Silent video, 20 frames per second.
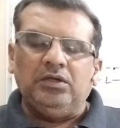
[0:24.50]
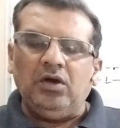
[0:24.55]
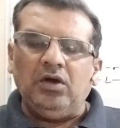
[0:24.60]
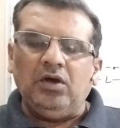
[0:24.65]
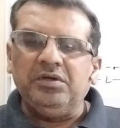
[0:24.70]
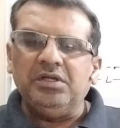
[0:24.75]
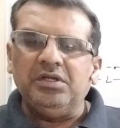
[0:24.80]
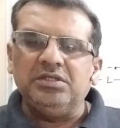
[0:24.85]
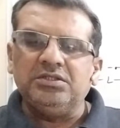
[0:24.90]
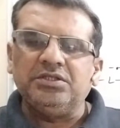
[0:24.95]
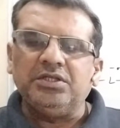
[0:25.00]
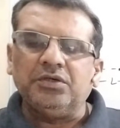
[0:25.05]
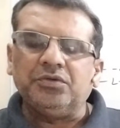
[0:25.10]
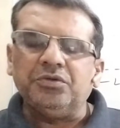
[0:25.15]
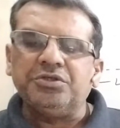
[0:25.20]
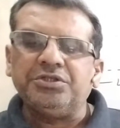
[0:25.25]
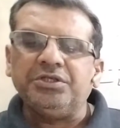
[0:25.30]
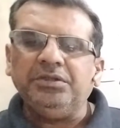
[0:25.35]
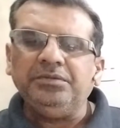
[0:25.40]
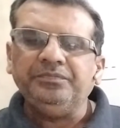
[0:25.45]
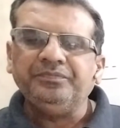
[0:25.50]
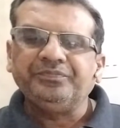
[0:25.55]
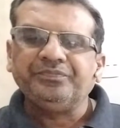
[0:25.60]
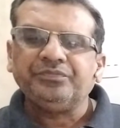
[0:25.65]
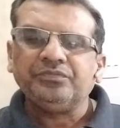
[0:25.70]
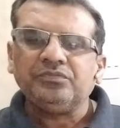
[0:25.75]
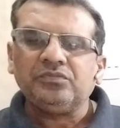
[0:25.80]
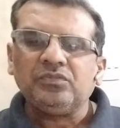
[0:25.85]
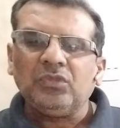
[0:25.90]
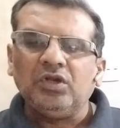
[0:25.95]
Now here is the question.
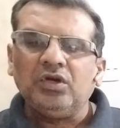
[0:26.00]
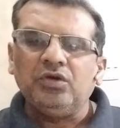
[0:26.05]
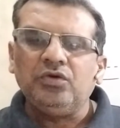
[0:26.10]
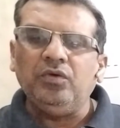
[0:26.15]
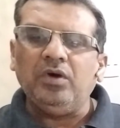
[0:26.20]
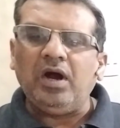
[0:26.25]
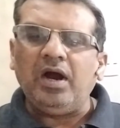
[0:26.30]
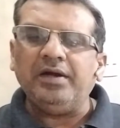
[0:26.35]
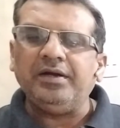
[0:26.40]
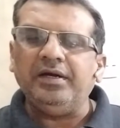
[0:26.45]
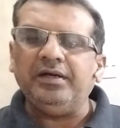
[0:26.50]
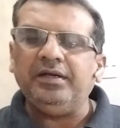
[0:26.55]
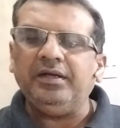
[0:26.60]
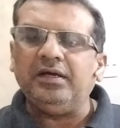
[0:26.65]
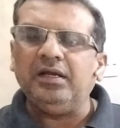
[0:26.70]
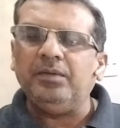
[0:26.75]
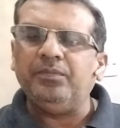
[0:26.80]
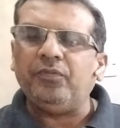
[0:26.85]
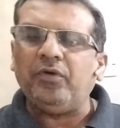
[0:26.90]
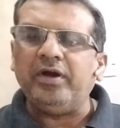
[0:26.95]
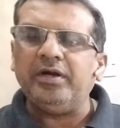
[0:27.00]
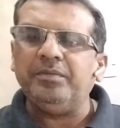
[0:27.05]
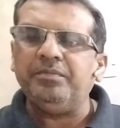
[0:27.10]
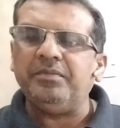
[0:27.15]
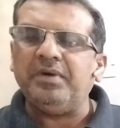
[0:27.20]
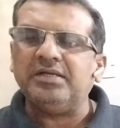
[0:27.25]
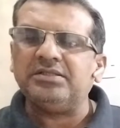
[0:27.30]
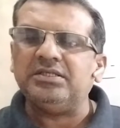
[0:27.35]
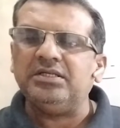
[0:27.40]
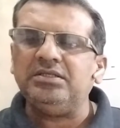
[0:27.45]
Two identical
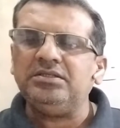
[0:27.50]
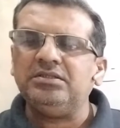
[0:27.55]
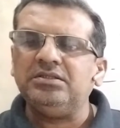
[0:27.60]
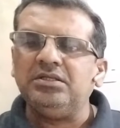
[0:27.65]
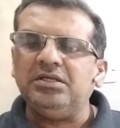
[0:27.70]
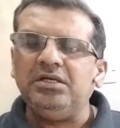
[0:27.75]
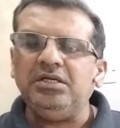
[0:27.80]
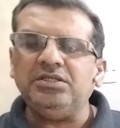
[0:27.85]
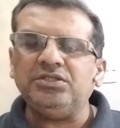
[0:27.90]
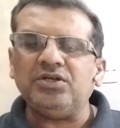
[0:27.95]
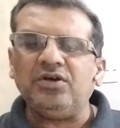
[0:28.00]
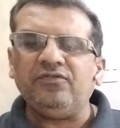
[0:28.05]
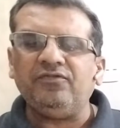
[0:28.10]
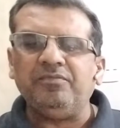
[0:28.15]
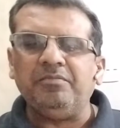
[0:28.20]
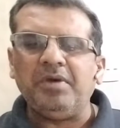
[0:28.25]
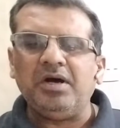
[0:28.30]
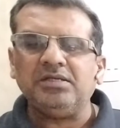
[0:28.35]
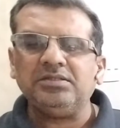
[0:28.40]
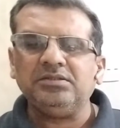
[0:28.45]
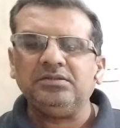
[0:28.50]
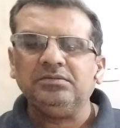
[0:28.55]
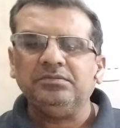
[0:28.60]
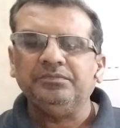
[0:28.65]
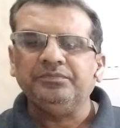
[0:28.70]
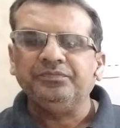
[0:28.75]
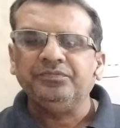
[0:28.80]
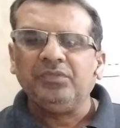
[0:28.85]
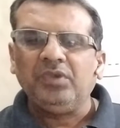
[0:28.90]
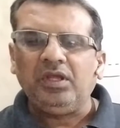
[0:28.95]
point masses, each of mass
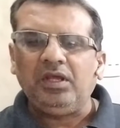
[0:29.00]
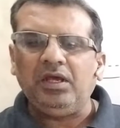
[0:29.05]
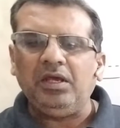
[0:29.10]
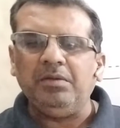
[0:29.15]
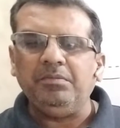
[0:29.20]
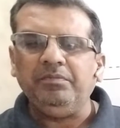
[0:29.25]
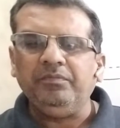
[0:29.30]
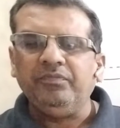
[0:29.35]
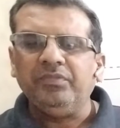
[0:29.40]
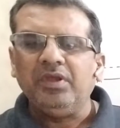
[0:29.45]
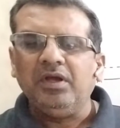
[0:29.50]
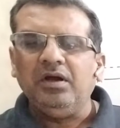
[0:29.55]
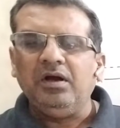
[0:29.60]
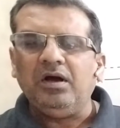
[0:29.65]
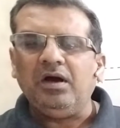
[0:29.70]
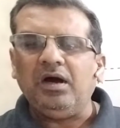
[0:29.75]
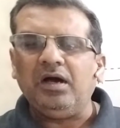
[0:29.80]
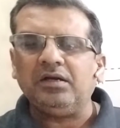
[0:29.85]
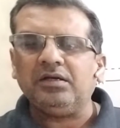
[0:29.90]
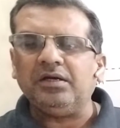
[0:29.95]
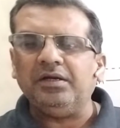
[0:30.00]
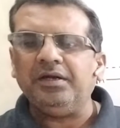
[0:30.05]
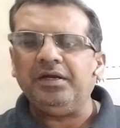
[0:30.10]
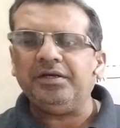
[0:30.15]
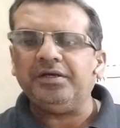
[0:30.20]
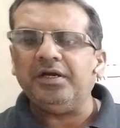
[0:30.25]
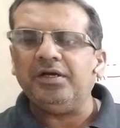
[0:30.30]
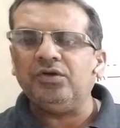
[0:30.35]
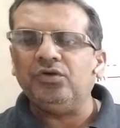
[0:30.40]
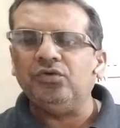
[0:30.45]
m are
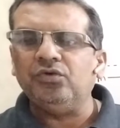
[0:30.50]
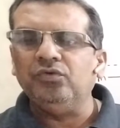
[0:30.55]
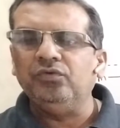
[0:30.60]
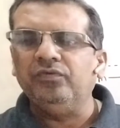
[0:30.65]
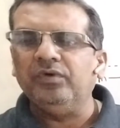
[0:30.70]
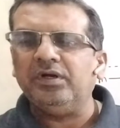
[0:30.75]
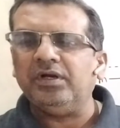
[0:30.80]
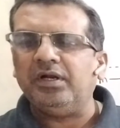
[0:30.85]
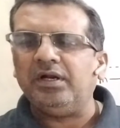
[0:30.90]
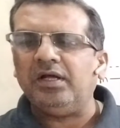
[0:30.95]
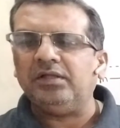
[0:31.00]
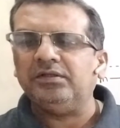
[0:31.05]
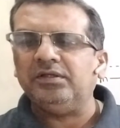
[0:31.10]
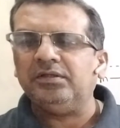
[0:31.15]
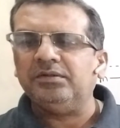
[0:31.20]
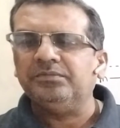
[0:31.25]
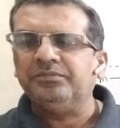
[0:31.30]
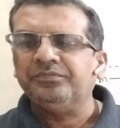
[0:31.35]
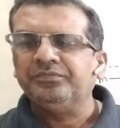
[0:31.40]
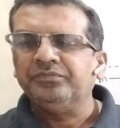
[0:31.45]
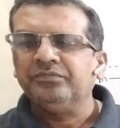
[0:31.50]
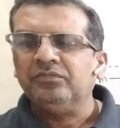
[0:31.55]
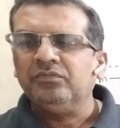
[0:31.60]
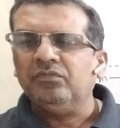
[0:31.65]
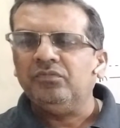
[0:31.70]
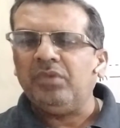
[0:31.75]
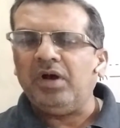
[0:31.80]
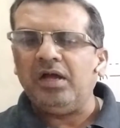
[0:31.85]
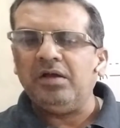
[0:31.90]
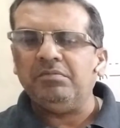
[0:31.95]
connected to one another
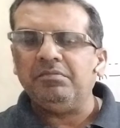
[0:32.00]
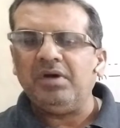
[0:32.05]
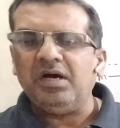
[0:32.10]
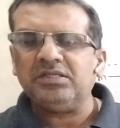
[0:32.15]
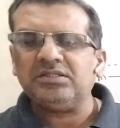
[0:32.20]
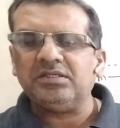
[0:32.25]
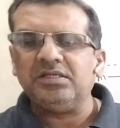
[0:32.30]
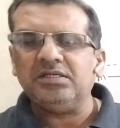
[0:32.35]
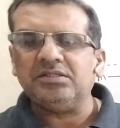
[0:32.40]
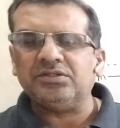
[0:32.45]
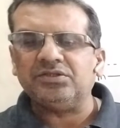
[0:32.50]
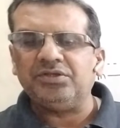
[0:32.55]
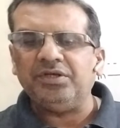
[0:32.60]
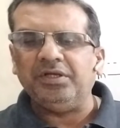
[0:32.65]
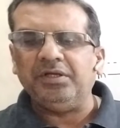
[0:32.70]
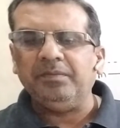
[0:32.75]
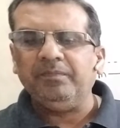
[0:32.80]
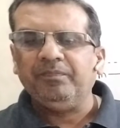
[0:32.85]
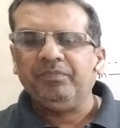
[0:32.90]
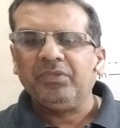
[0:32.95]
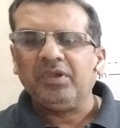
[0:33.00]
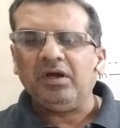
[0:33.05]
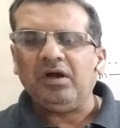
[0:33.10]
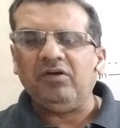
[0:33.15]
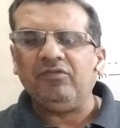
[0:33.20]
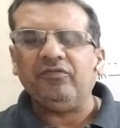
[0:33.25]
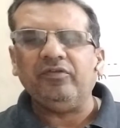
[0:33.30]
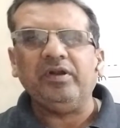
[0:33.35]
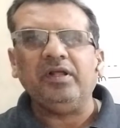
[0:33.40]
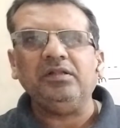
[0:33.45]
by a massless string
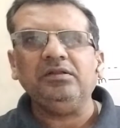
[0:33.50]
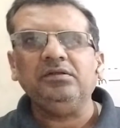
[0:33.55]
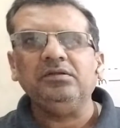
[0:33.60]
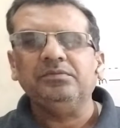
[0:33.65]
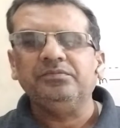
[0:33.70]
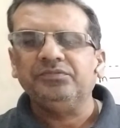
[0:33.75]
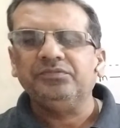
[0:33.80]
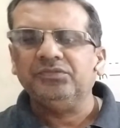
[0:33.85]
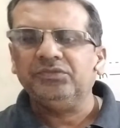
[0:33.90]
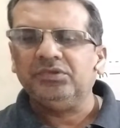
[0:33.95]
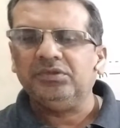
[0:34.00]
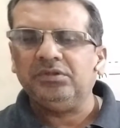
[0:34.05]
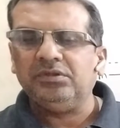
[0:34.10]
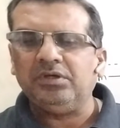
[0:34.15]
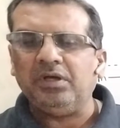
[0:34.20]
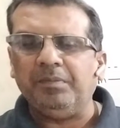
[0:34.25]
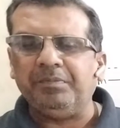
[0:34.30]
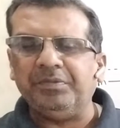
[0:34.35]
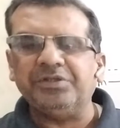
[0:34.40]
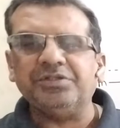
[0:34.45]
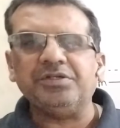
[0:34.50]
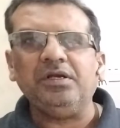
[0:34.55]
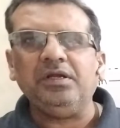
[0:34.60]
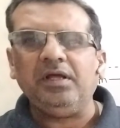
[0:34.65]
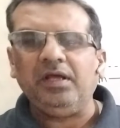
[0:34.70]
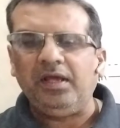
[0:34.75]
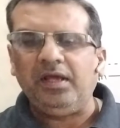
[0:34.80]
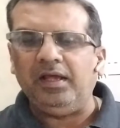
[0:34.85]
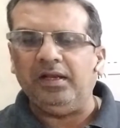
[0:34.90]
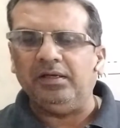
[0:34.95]
of length capital
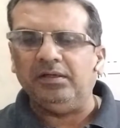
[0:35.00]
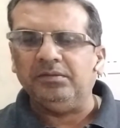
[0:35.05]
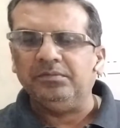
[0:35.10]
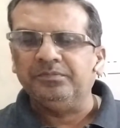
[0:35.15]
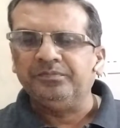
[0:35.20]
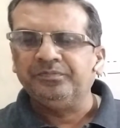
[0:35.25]
L.